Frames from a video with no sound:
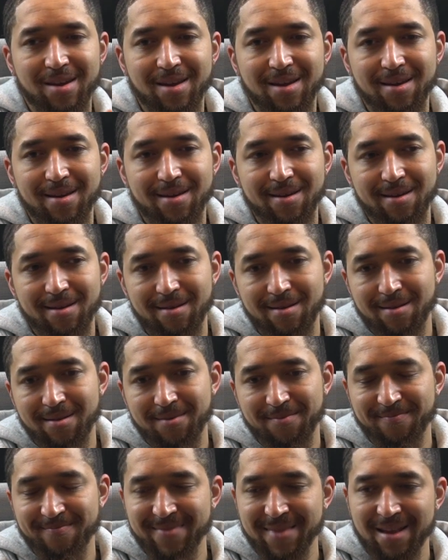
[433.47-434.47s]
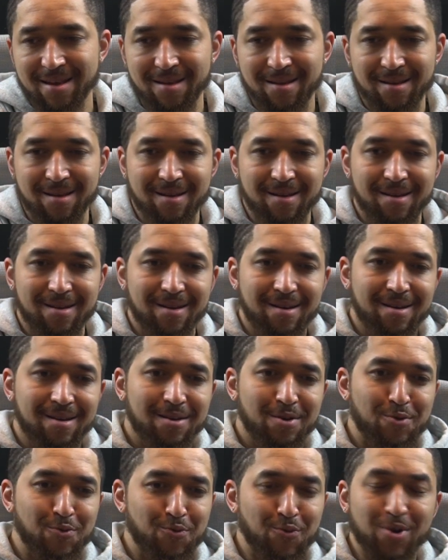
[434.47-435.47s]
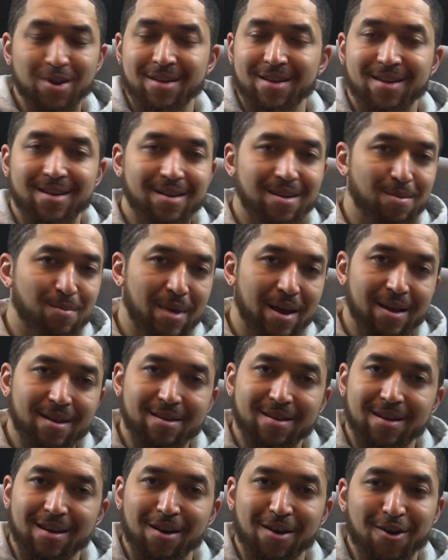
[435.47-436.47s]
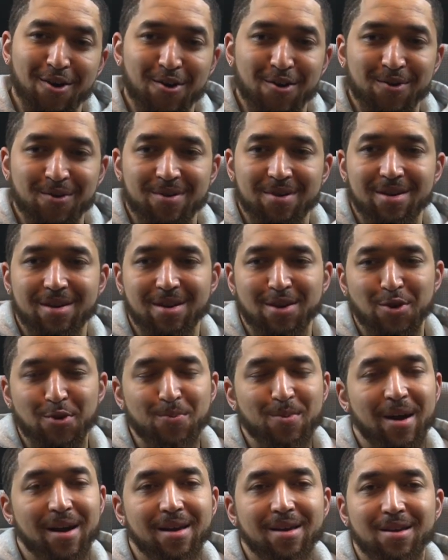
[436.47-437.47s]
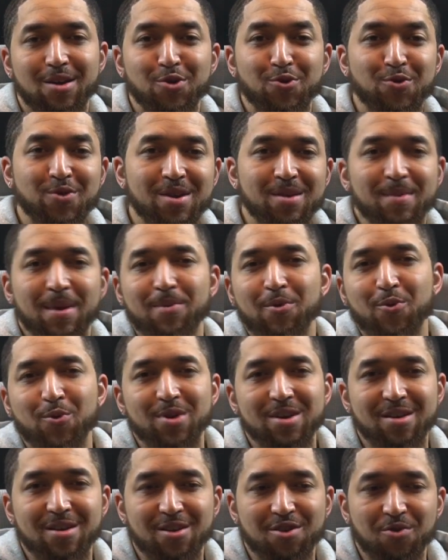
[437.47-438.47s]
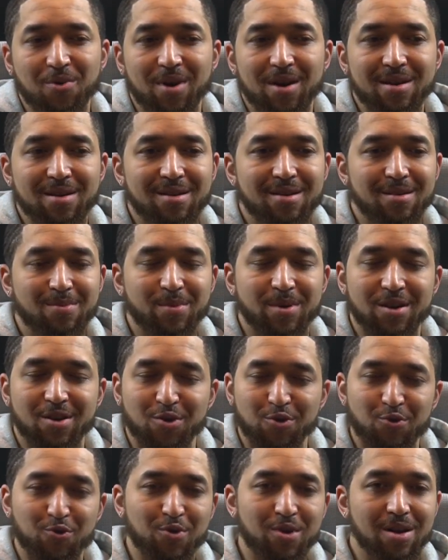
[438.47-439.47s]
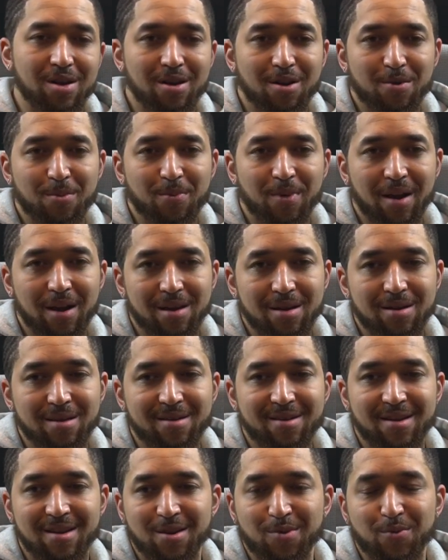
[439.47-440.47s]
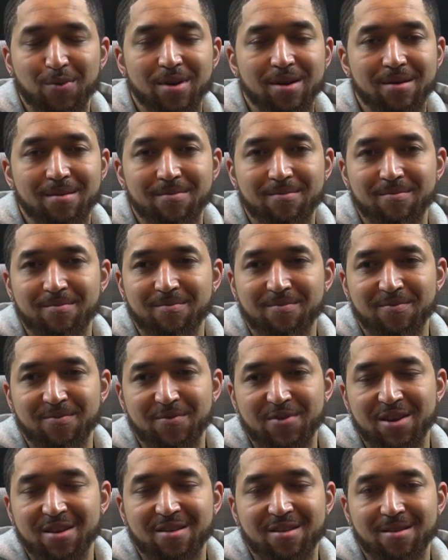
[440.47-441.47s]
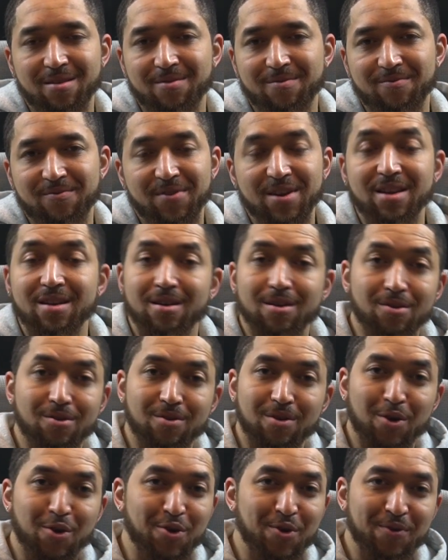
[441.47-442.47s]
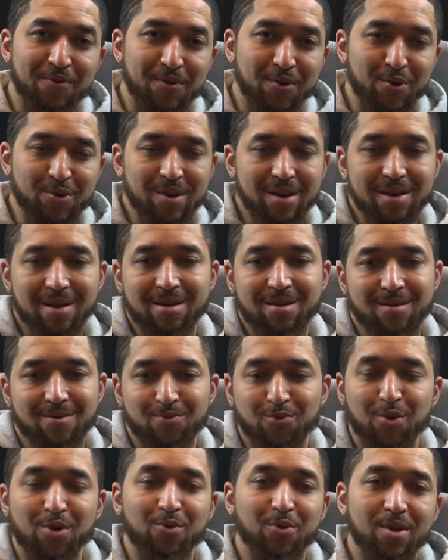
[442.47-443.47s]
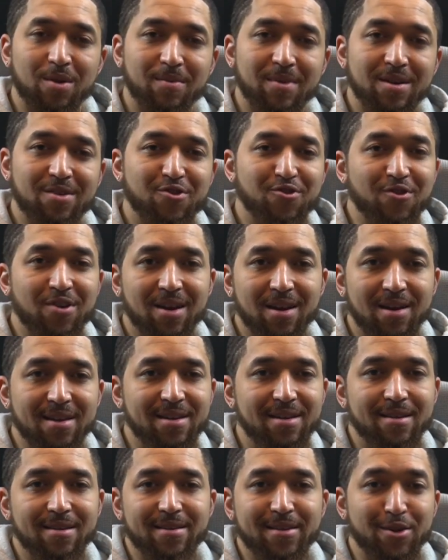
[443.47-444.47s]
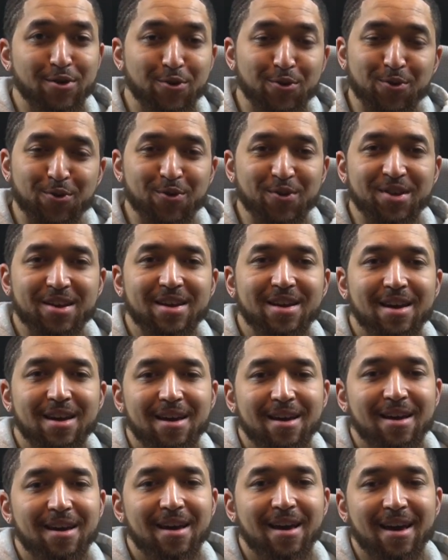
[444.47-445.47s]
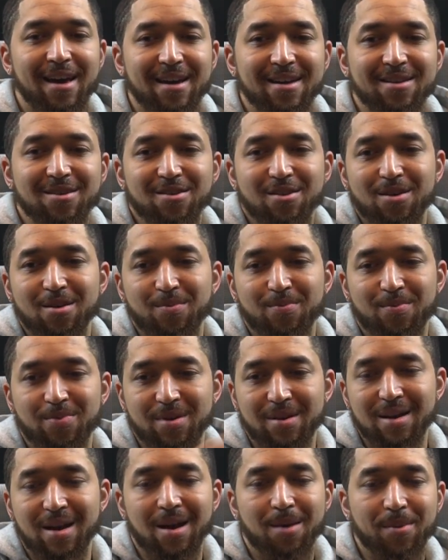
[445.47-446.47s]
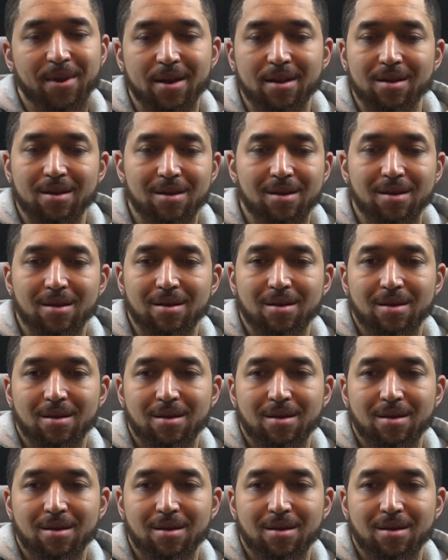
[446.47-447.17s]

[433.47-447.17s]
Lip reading: in really cinematics at all, you might use it maybe once or twice, but you really gonna probably stick with just video on your phone. Like that's what we've been trained to use as our predominantly